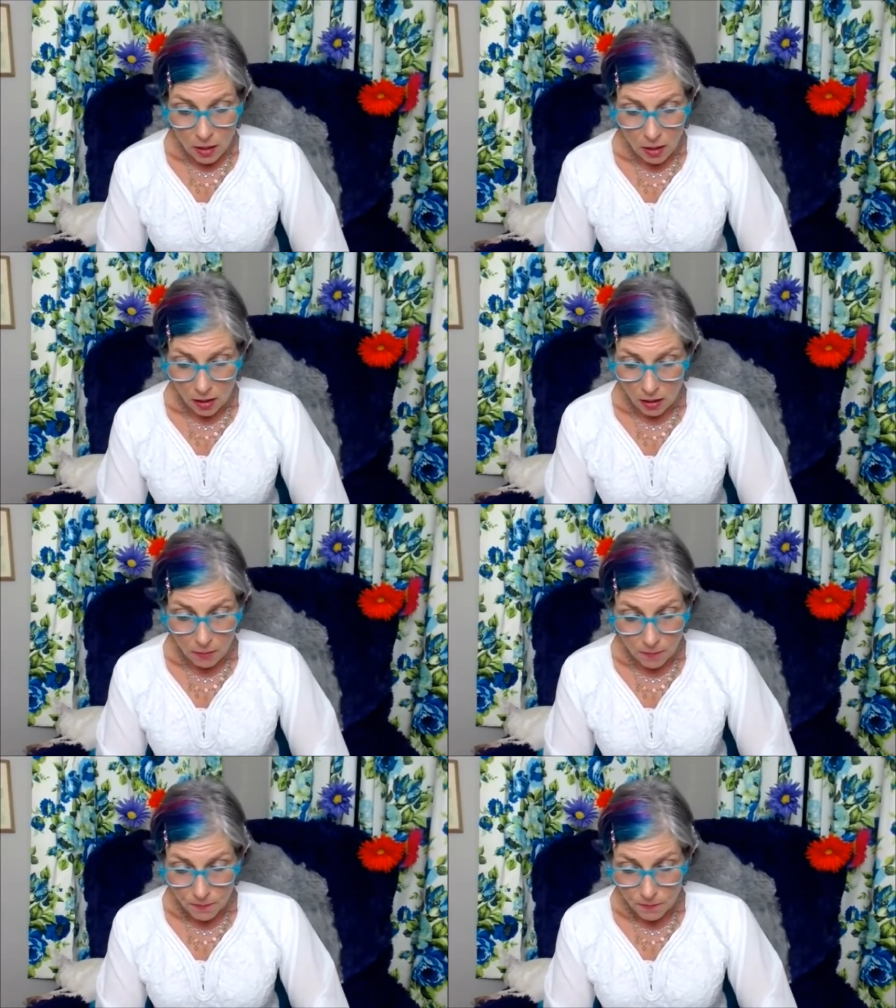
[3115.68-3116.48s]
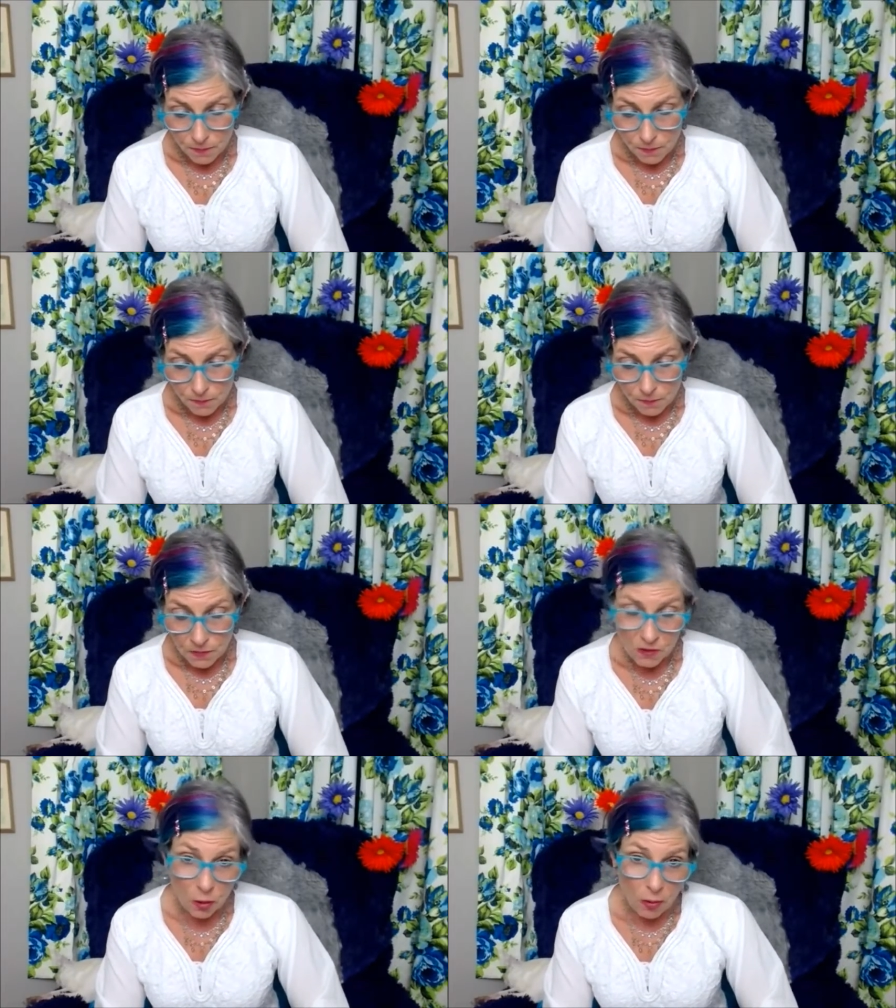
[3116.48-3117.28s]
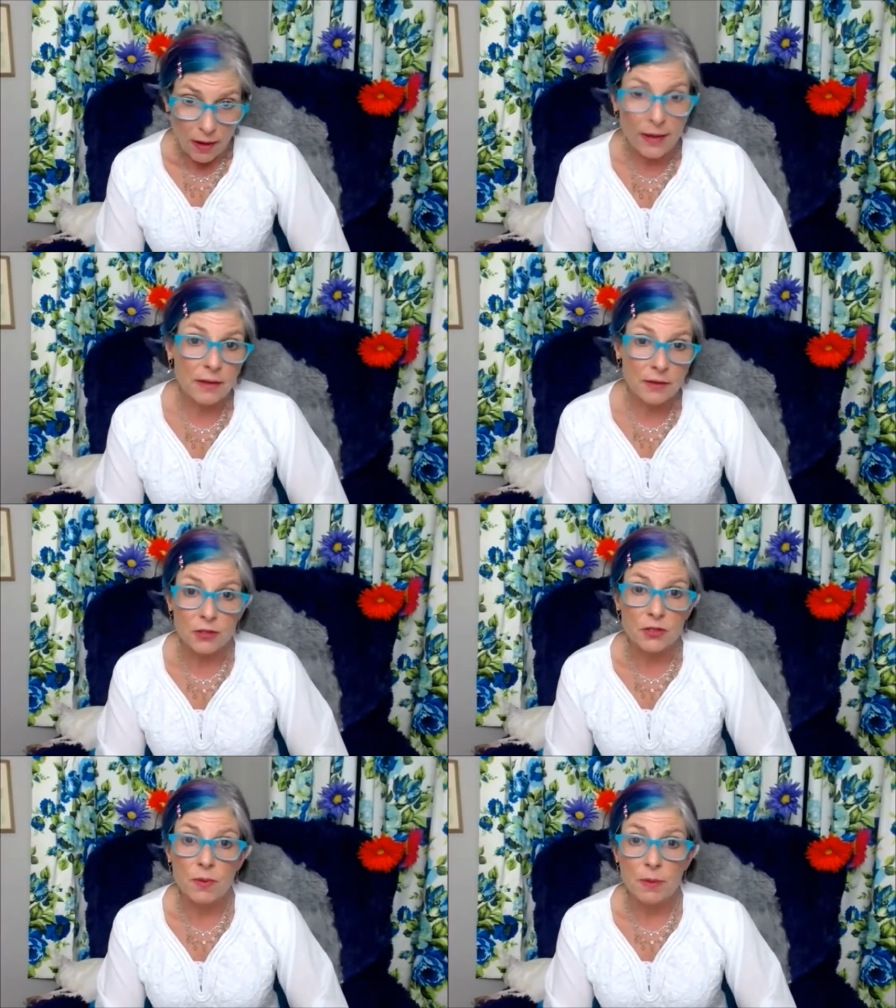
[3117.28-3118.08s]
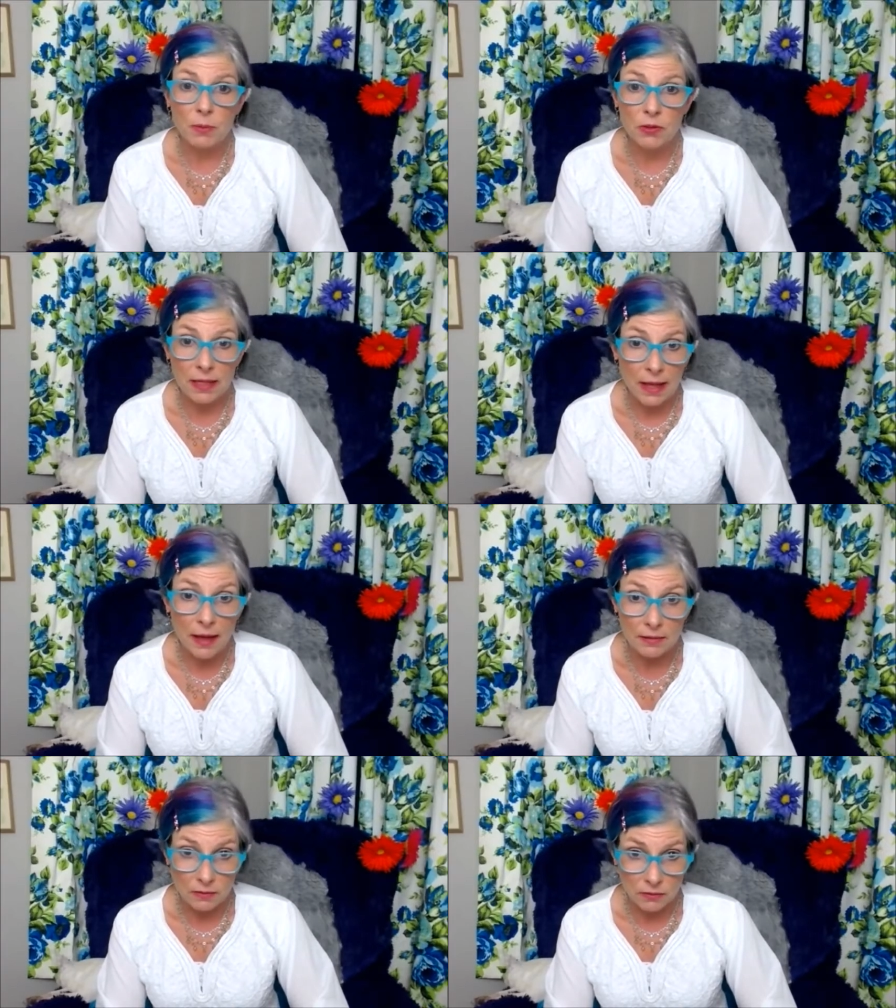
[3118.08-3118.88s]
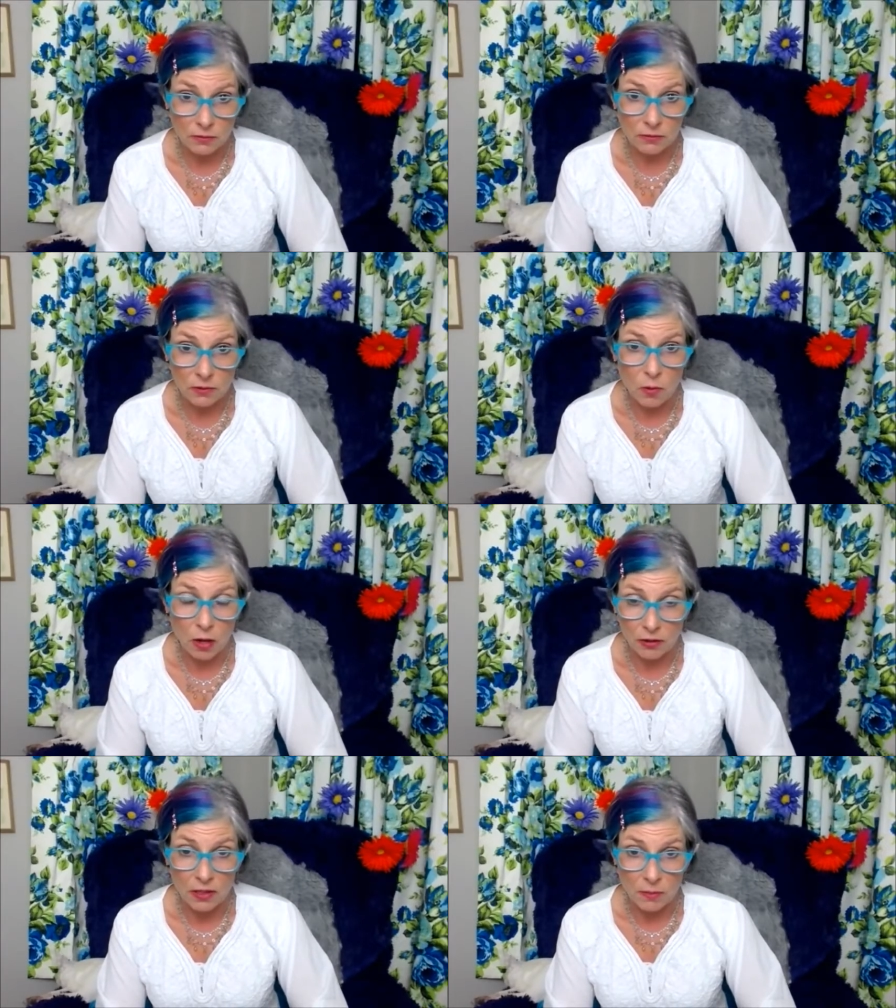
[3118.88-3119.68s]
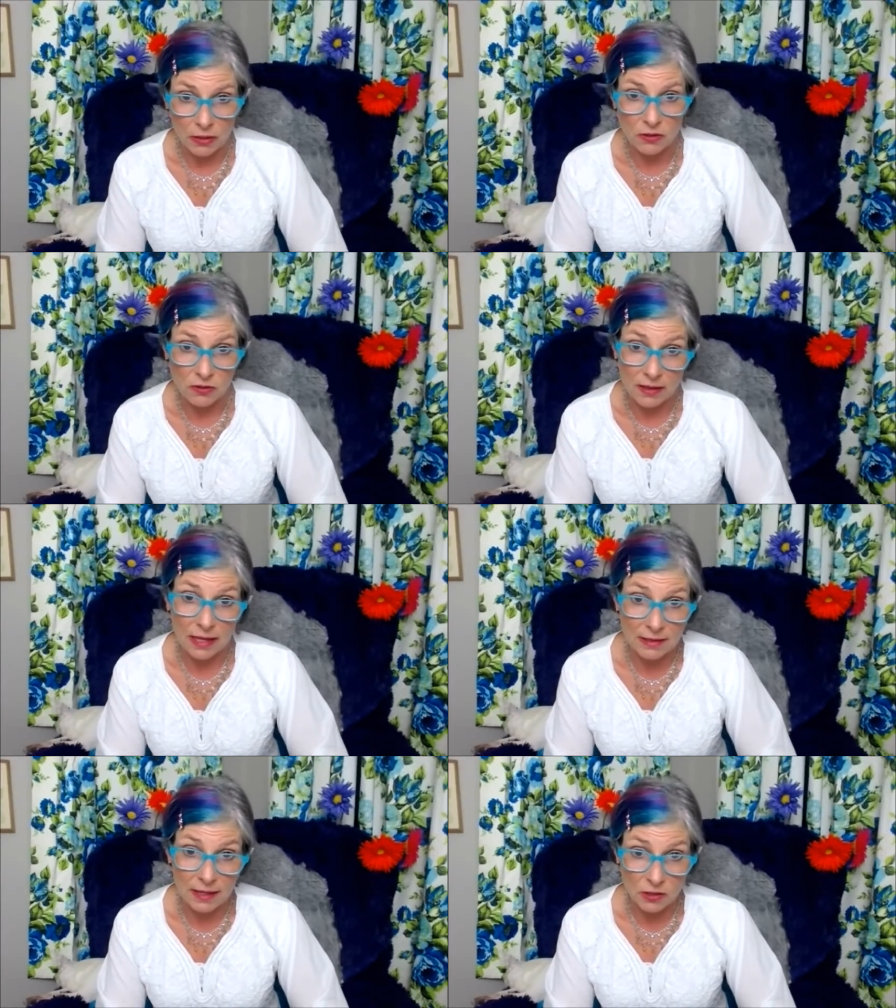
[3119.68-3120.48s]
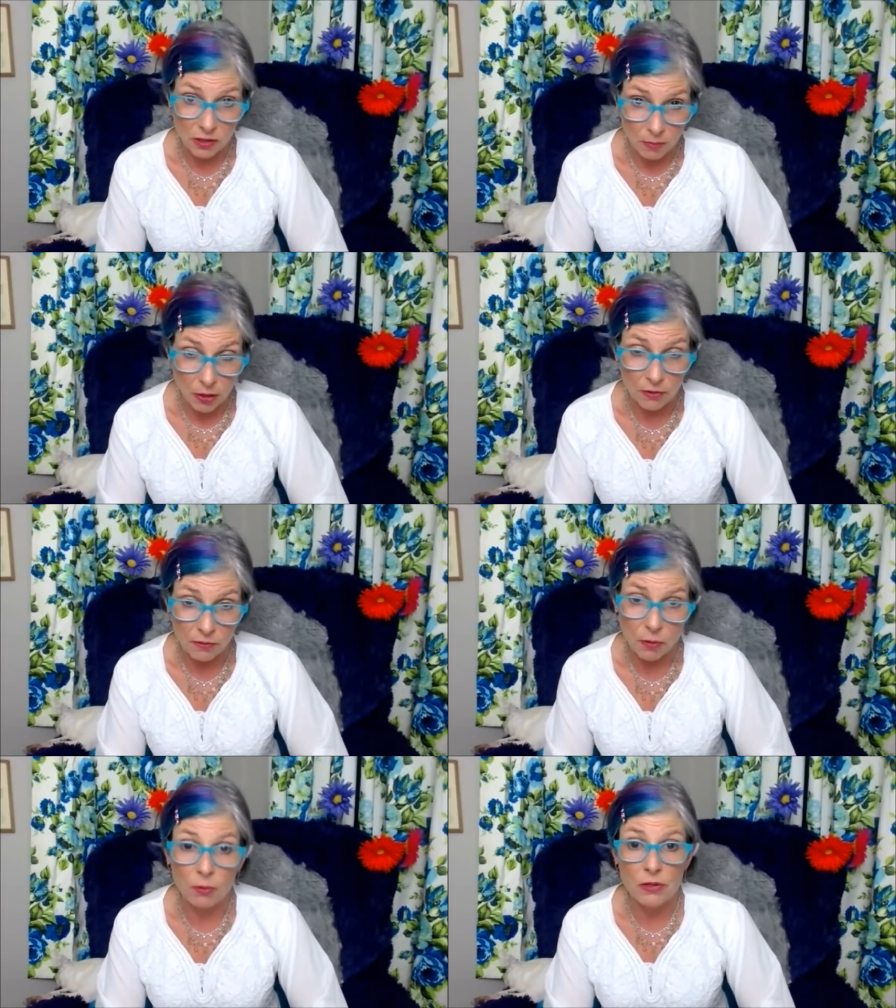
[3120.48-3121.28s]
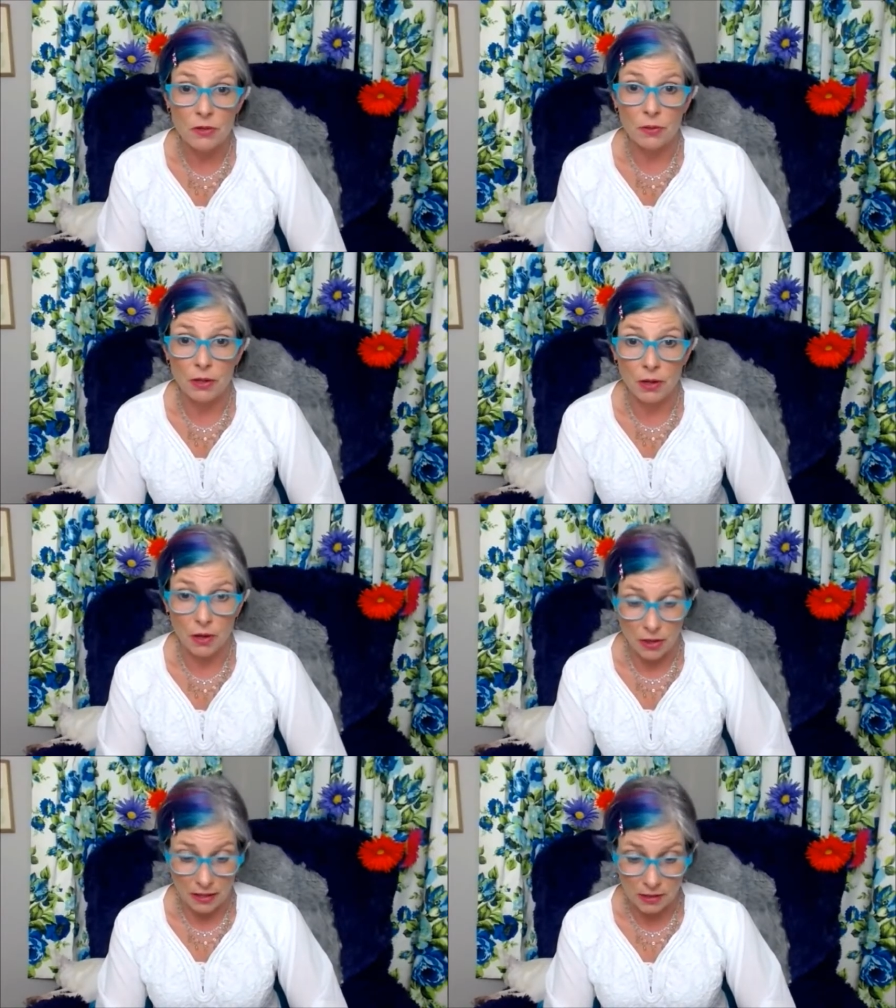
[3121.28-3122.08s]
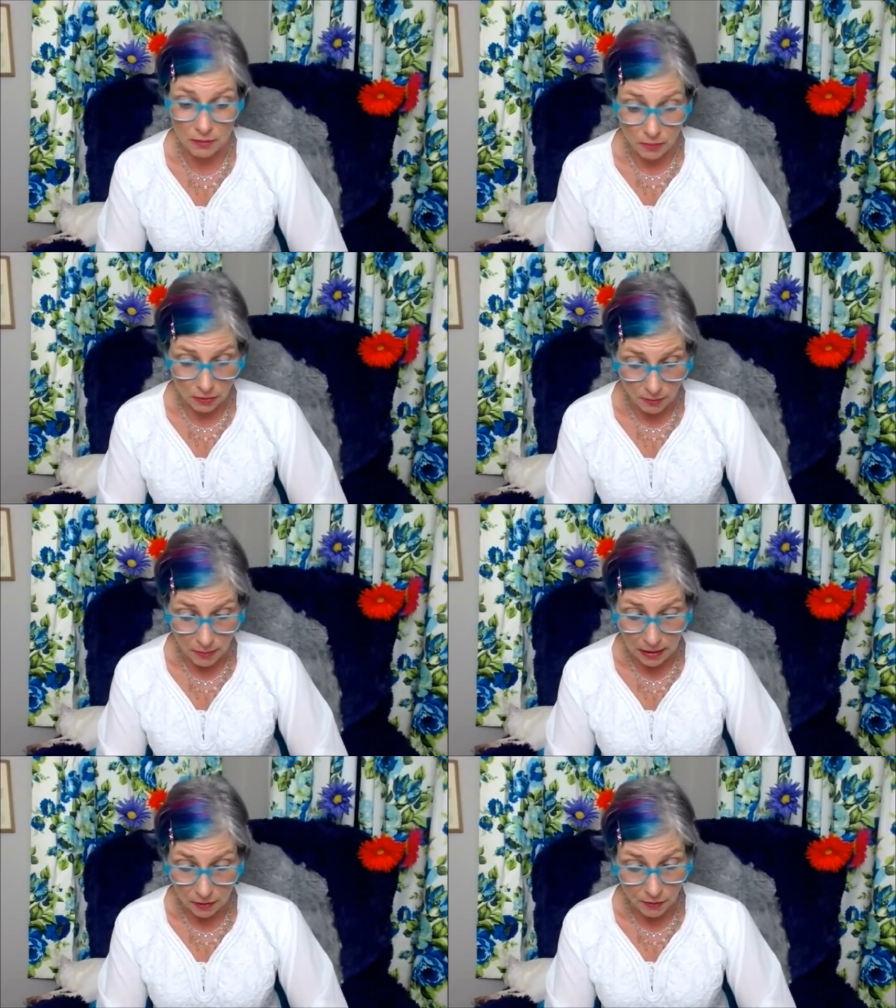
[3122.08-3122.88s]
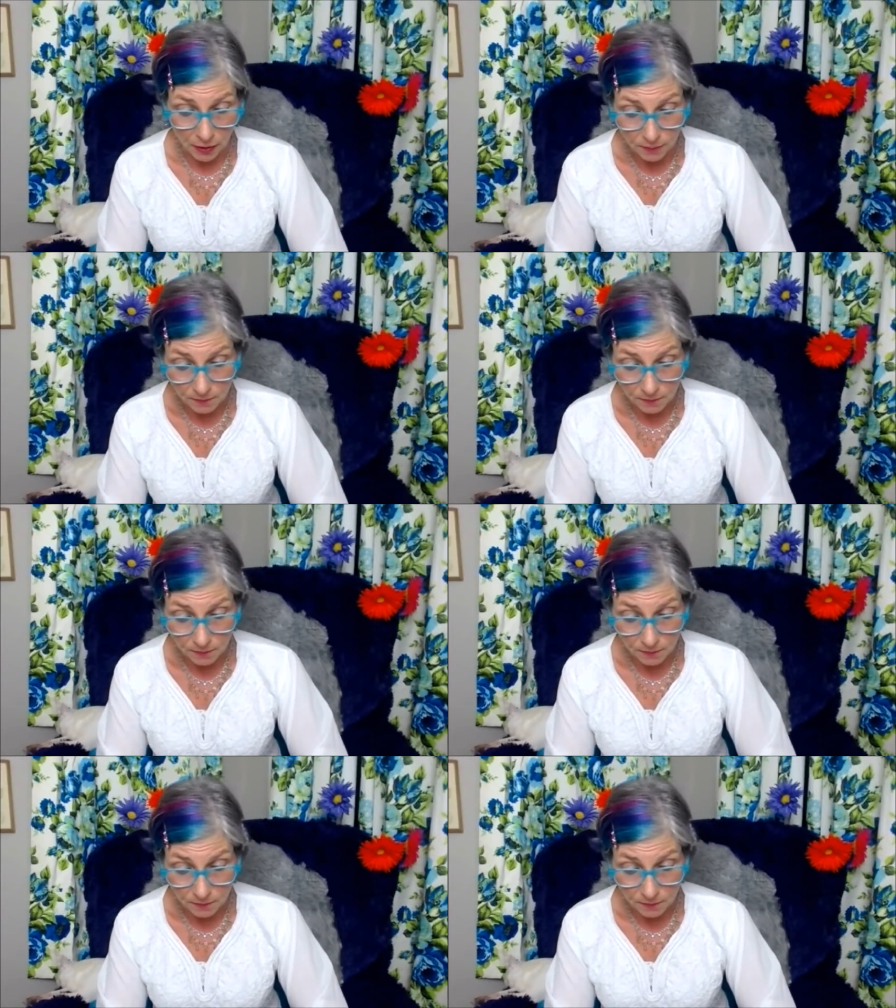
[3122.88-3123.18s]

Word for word: um so I encourage people to get quality pictures and that's actually part of what we do in the authentic beauty makeover.